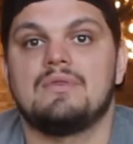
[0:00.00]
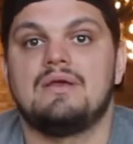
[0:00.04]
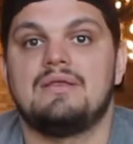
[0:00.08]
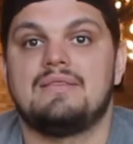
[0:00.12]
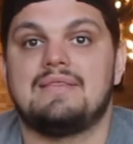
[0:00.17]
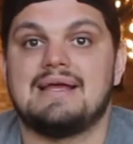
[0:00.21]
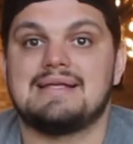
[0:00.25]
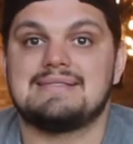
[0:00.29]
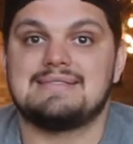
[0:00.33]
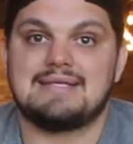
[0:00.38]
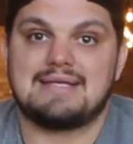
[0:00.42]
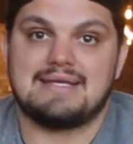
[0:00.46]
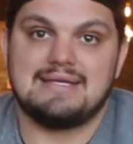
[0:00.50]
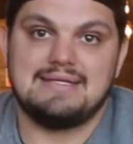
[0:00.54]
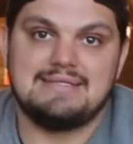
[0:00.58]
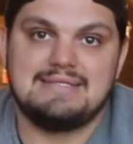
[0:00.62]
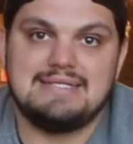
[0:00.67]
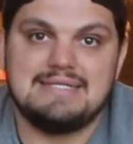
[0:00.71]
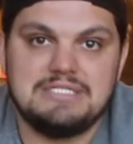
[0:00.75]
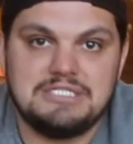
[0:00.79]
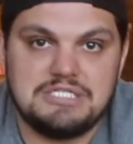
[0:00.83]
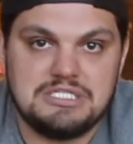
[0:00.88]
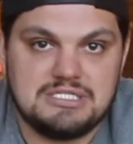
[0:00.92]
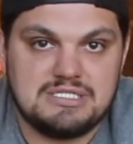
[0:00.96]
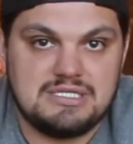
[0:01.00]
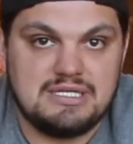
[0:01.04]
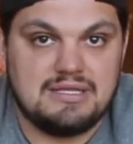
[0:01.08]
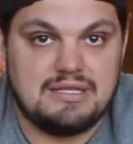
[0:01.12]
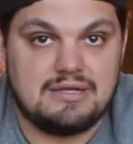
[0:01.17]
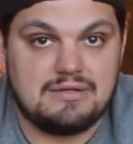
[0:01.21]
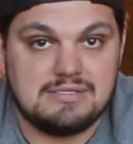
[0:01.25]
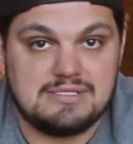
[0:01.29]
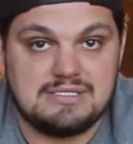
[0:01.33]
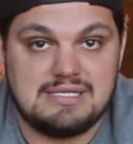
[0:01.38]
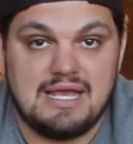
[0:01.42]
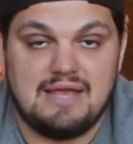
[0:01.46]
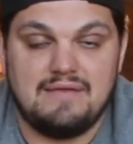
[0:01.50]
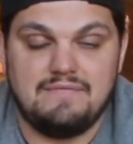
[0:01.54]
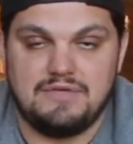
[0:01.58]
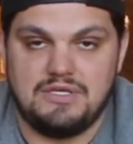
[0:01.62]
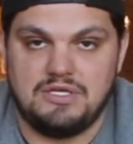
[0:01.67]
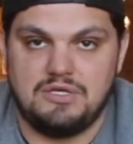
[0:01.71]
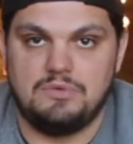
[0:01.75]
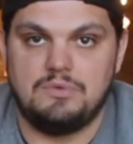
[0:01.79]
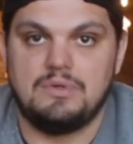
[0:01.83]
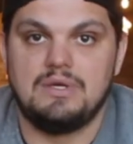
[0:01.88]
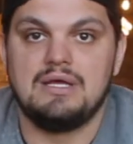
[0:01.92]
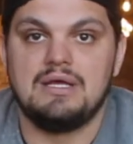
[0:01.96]
That's a contingency that'll save
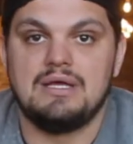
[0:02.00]
you.